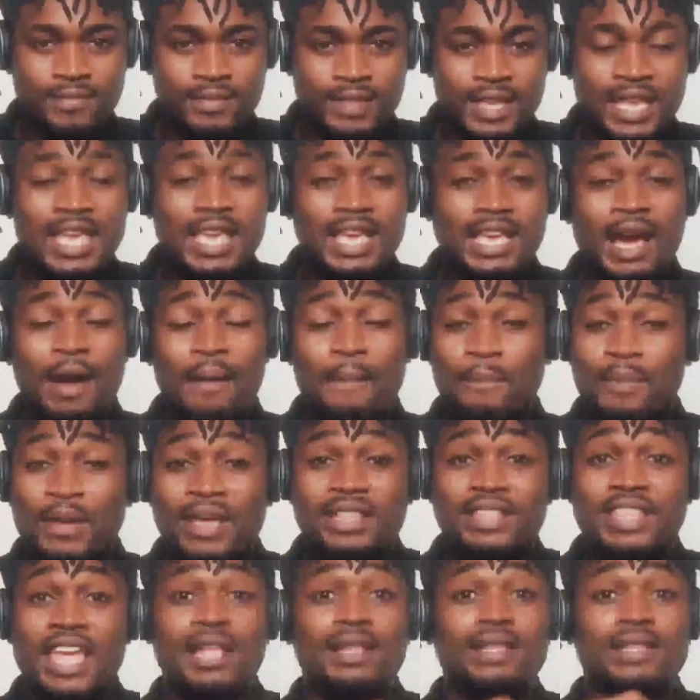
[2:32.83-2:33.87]
He can
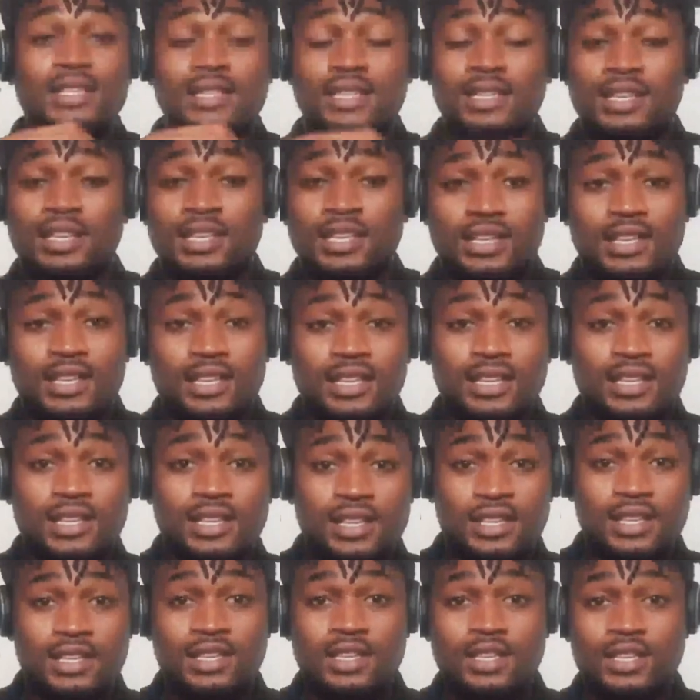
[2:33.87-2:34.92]
bring that
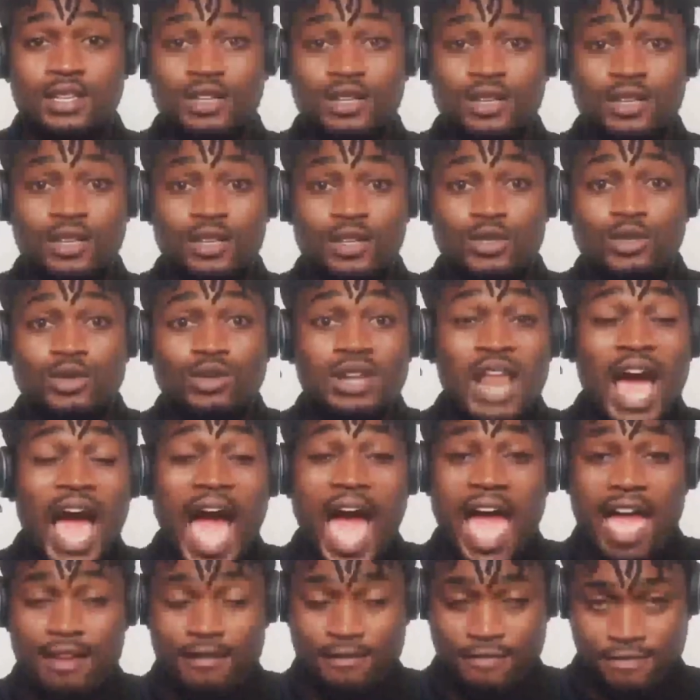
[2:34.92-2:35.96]
to
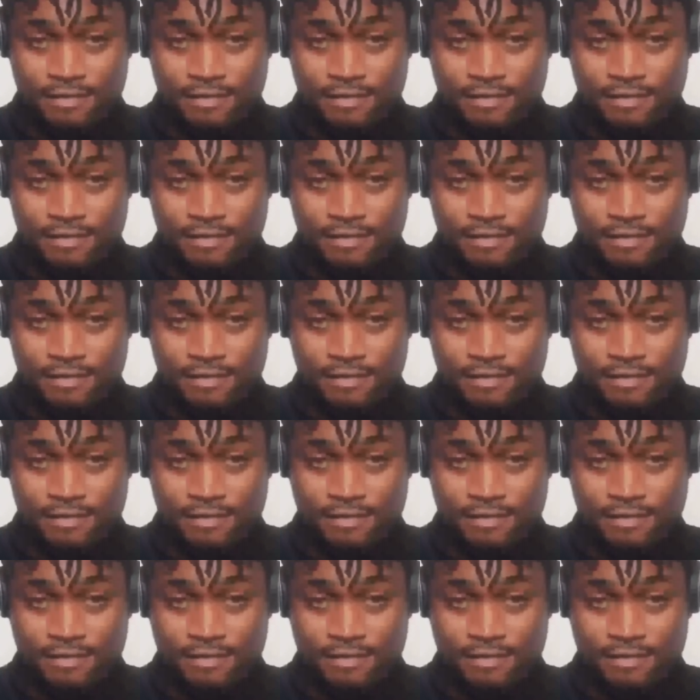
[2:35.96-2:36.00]
life.